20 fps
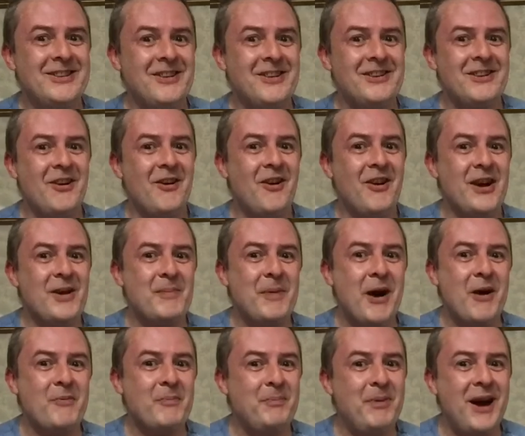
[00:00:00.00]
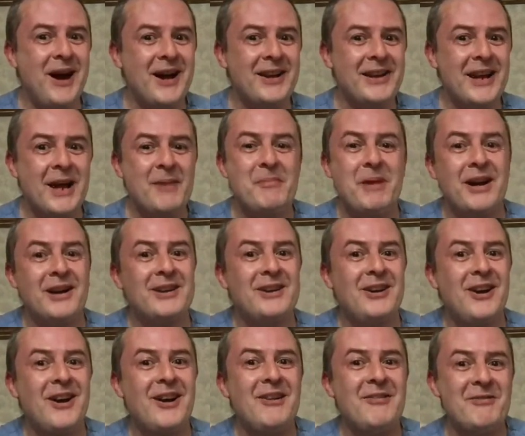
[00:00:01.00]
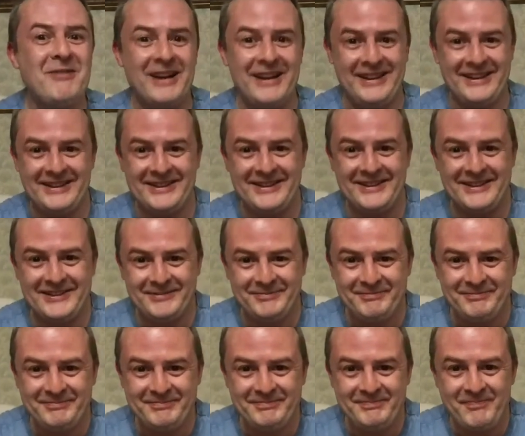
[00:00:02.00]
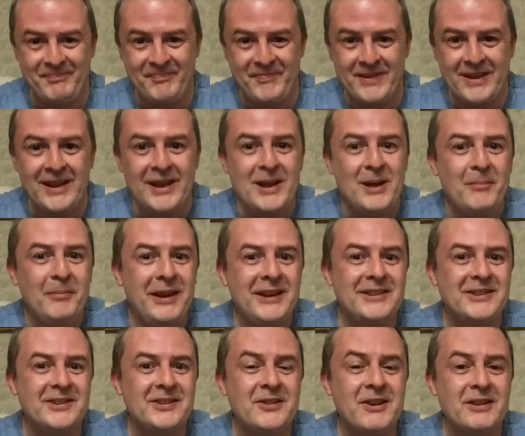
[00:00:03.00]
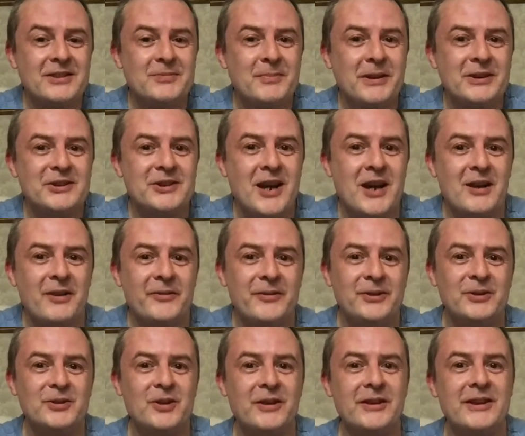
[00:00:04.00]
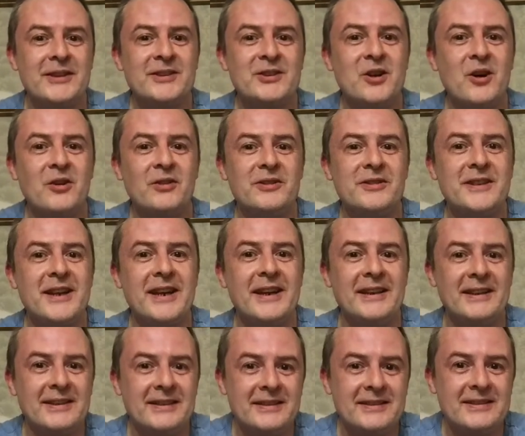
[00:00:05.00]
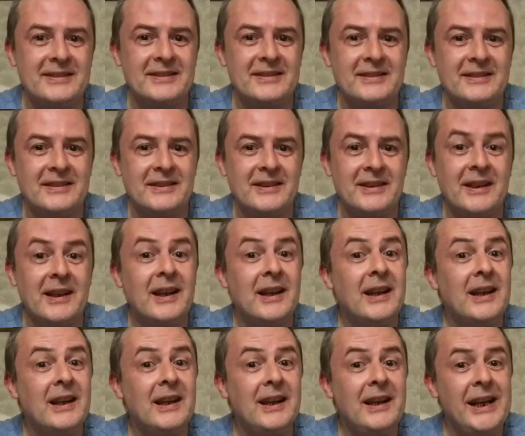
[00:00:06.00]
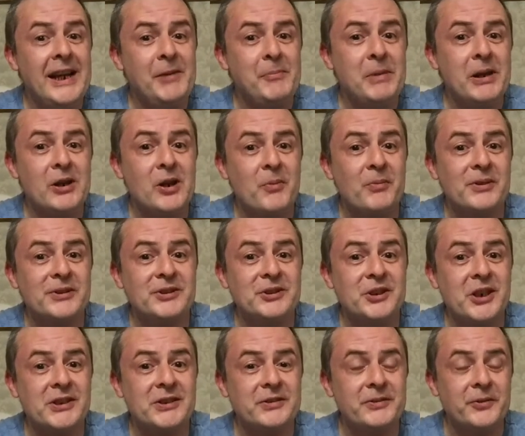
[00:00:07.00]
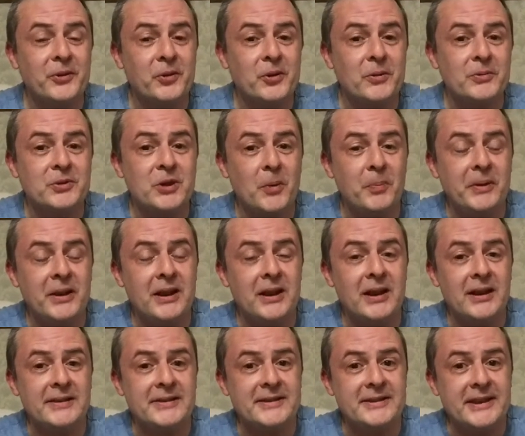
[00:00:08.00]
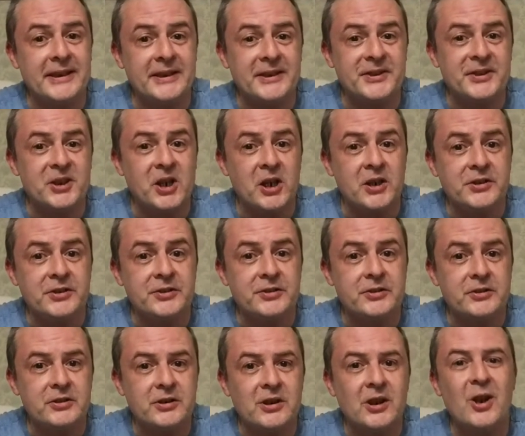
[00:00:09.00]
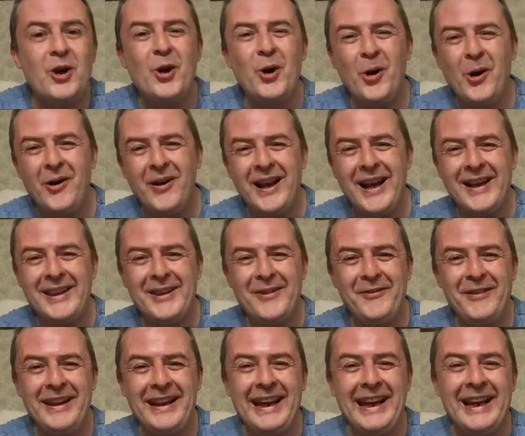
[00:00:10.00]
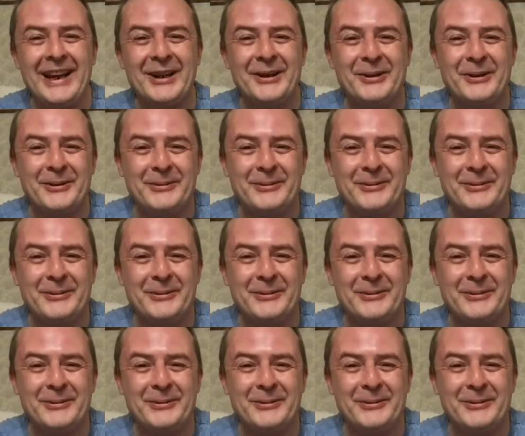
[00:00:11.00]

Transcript: Cooke, all about Pan Am. I can't wait. Please subscribe to my channel if you enjoyed this content. Leave me a comment or suggestion for what kind of topic you'd like to see discussed, or like the video.